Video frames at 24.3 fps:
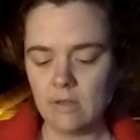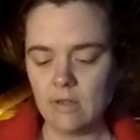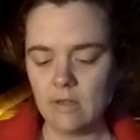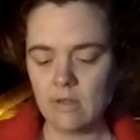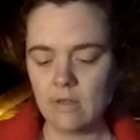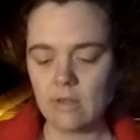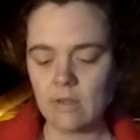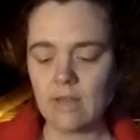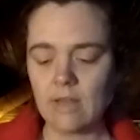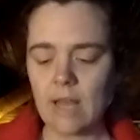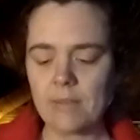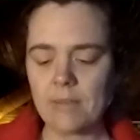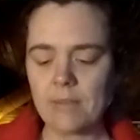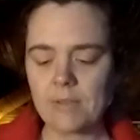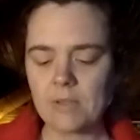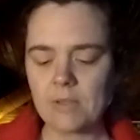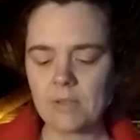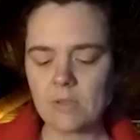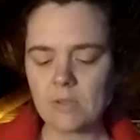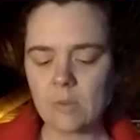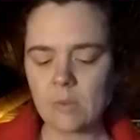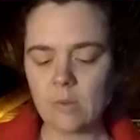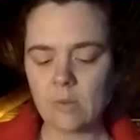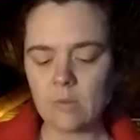The
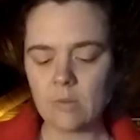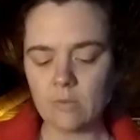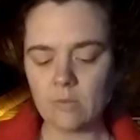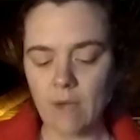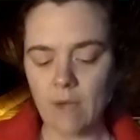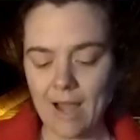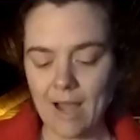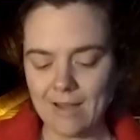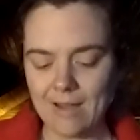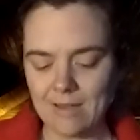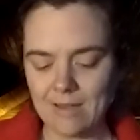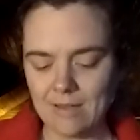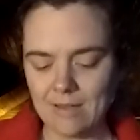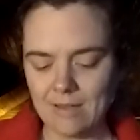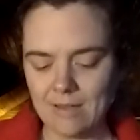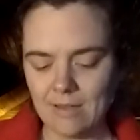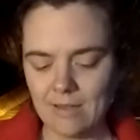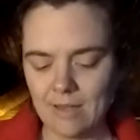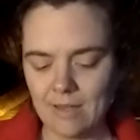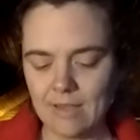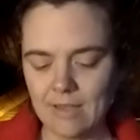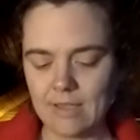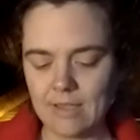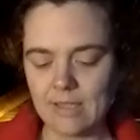lobsters were red,
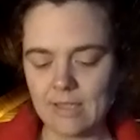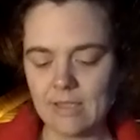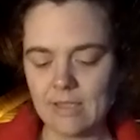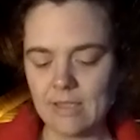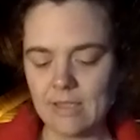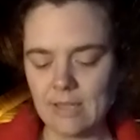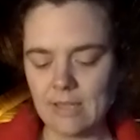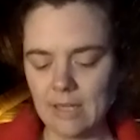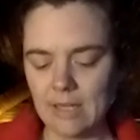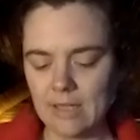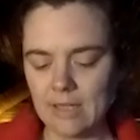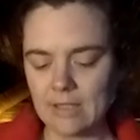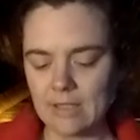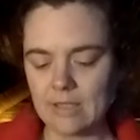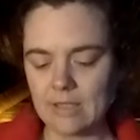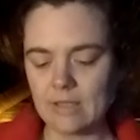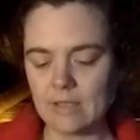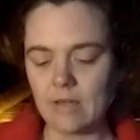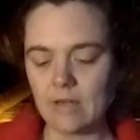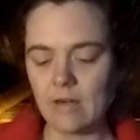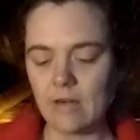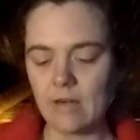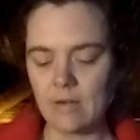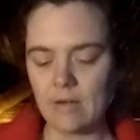a
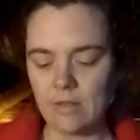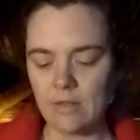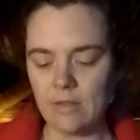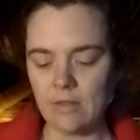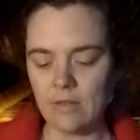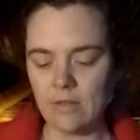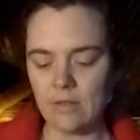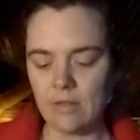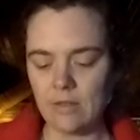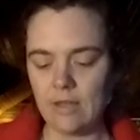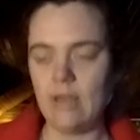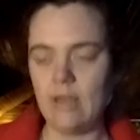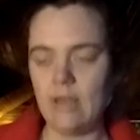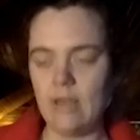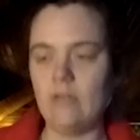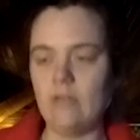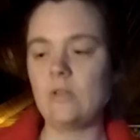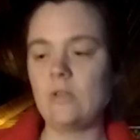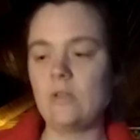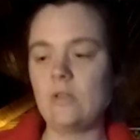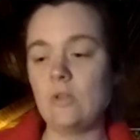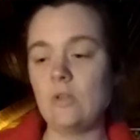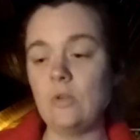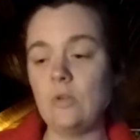distinct, earthy,
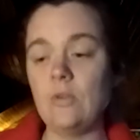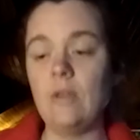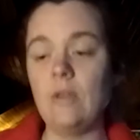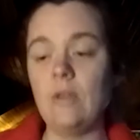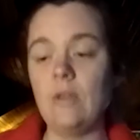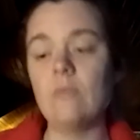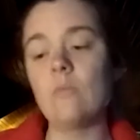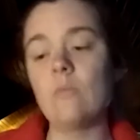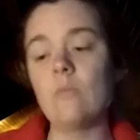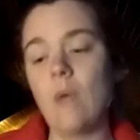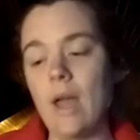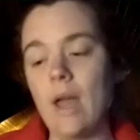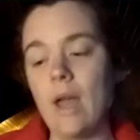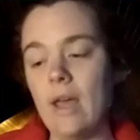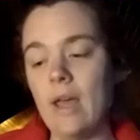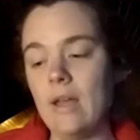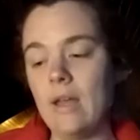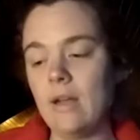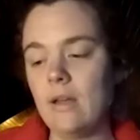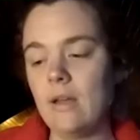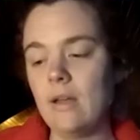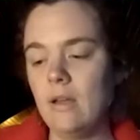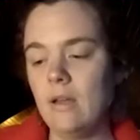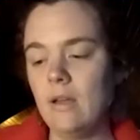and soothing
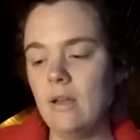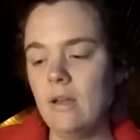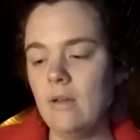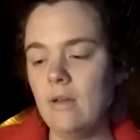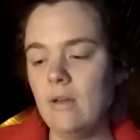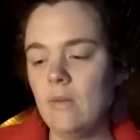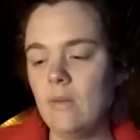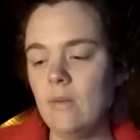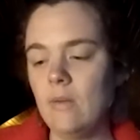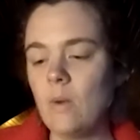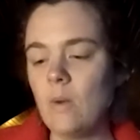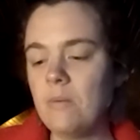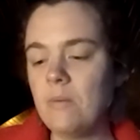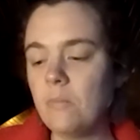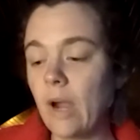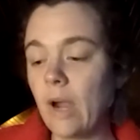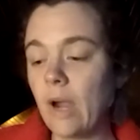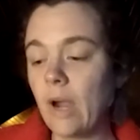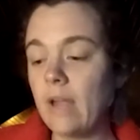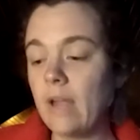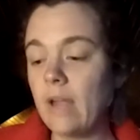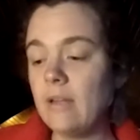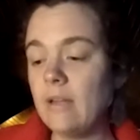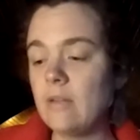red. One
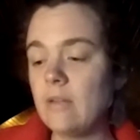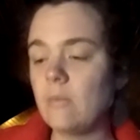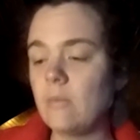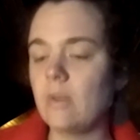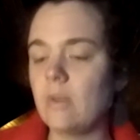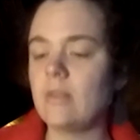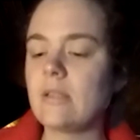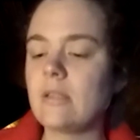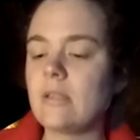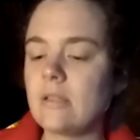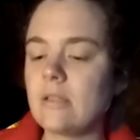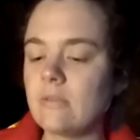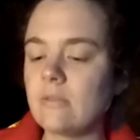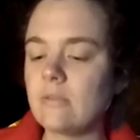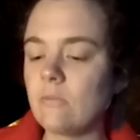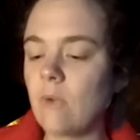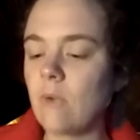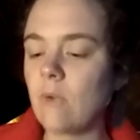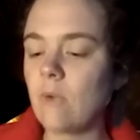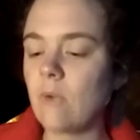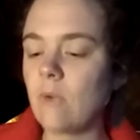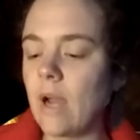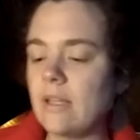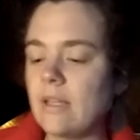brightened with the
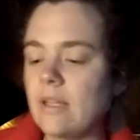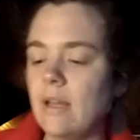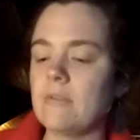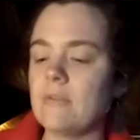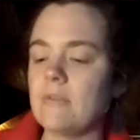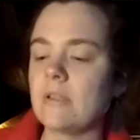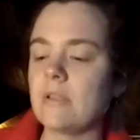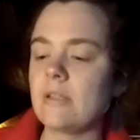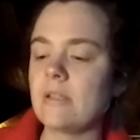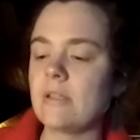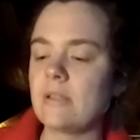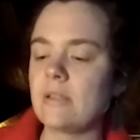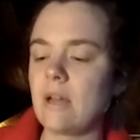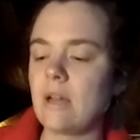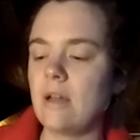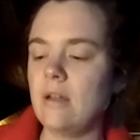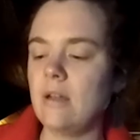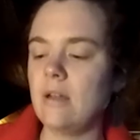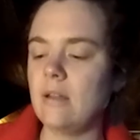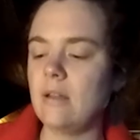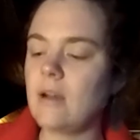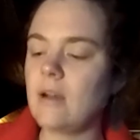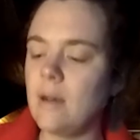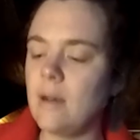rising of the
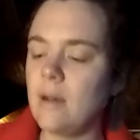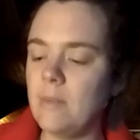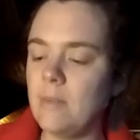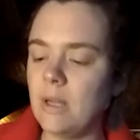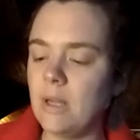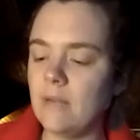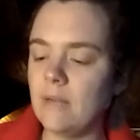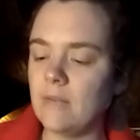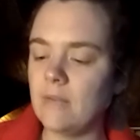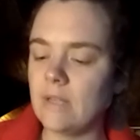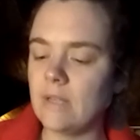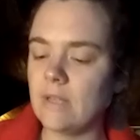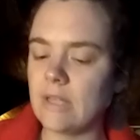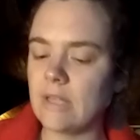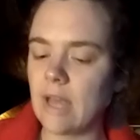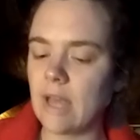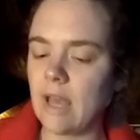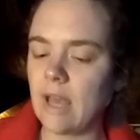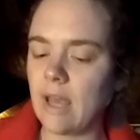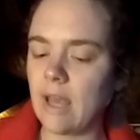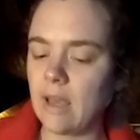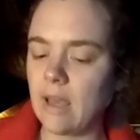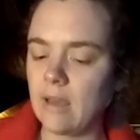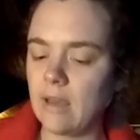sun, the coming of the
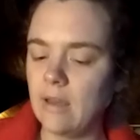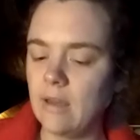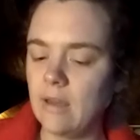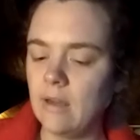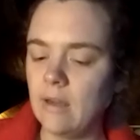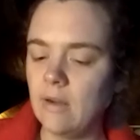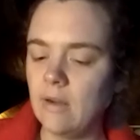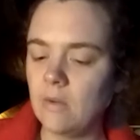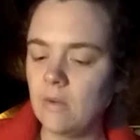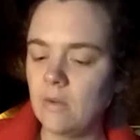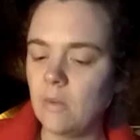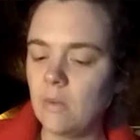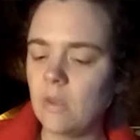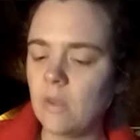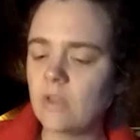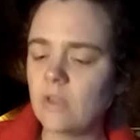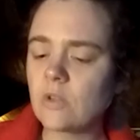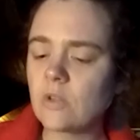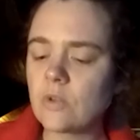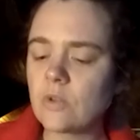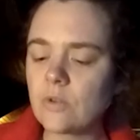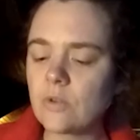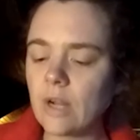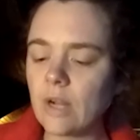day.
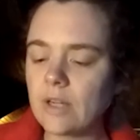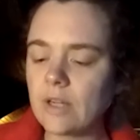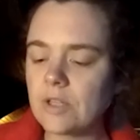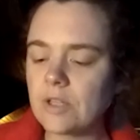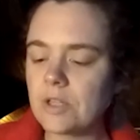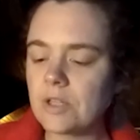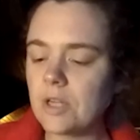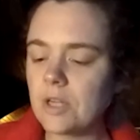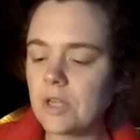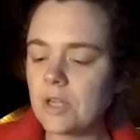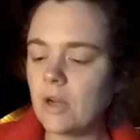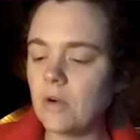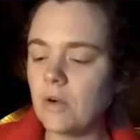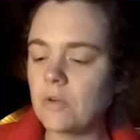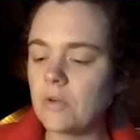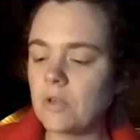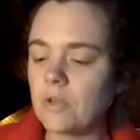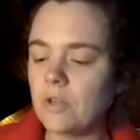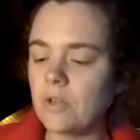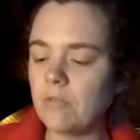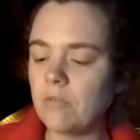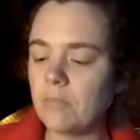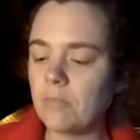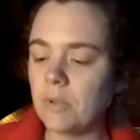Once drenched in an
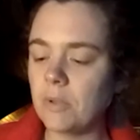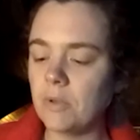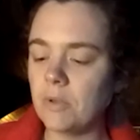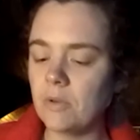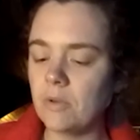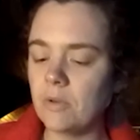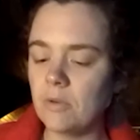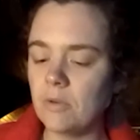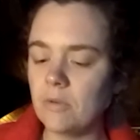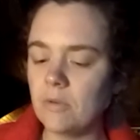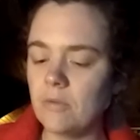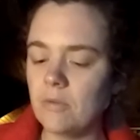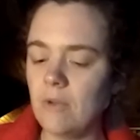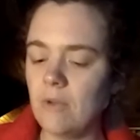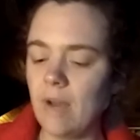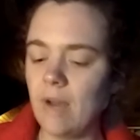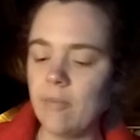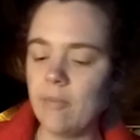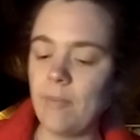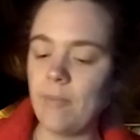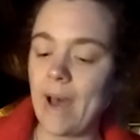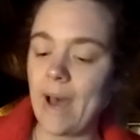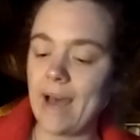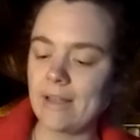ocean of blue, now
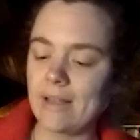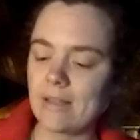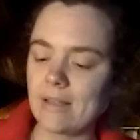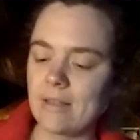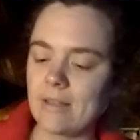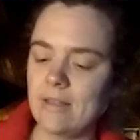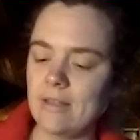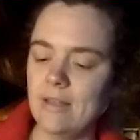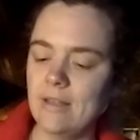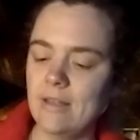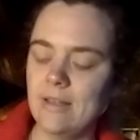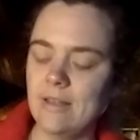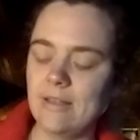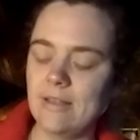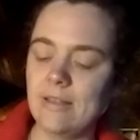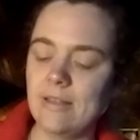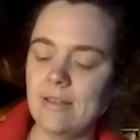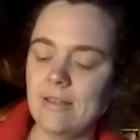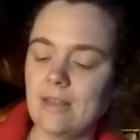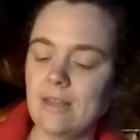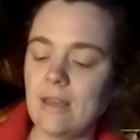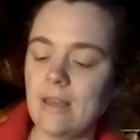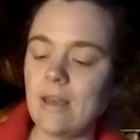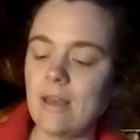basked in a
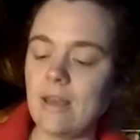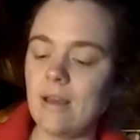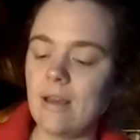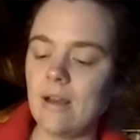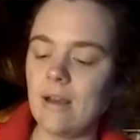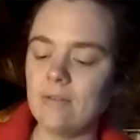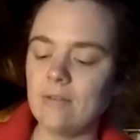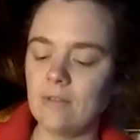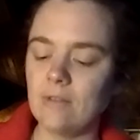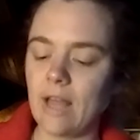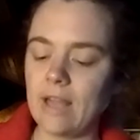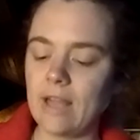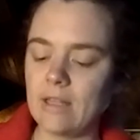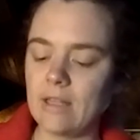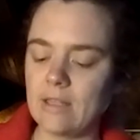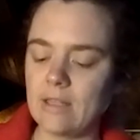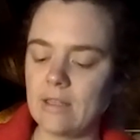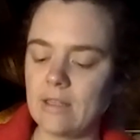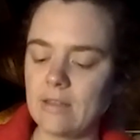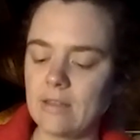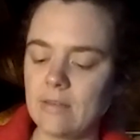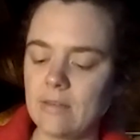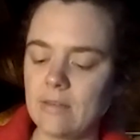sea of light.